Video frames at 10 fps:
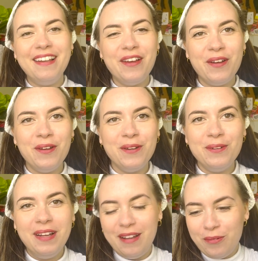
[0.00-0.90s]

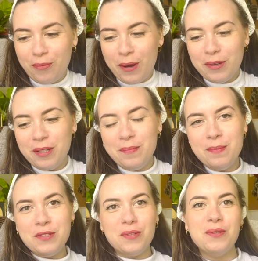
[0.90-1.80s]
Hello,
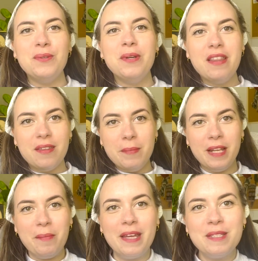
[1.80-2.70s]
welcome to the
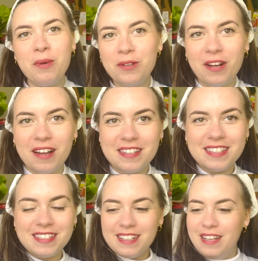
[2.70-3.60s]
Mily Makes
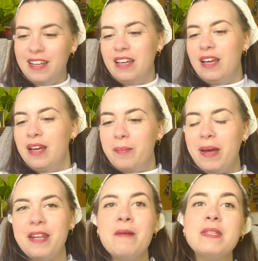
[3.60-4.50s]
Podcast.
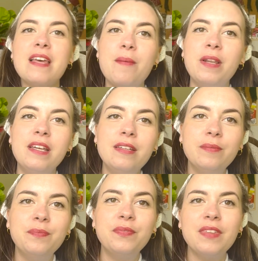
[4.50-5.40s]
My name is Emily
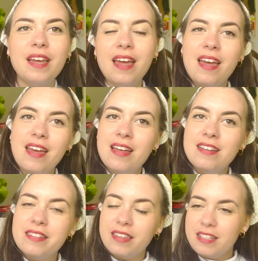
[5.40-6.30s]

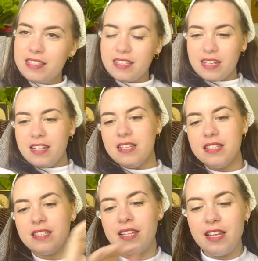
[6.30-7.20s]
and this
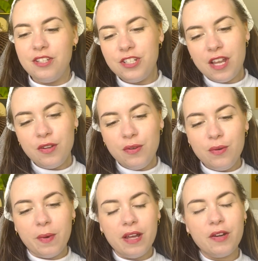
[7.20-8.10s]
is a
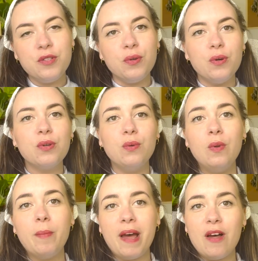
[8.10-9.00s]
channel where I talk
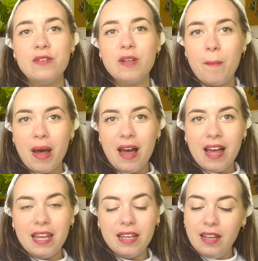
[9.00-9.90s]
all about my